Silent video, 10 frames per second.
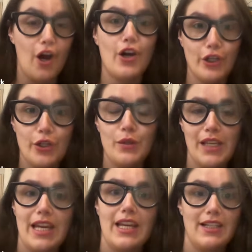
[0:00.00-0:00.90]
are
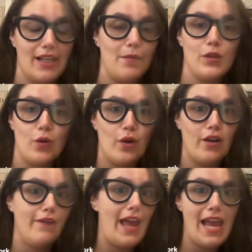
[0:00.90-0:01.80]
using some sort
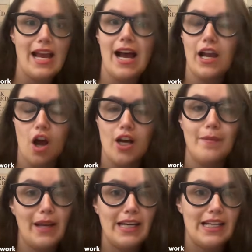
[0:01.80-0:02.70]
of AI
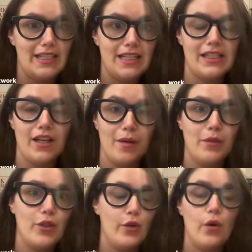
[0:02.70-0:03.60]
automated system
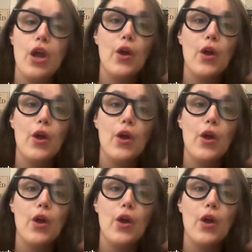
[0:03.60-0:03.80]
to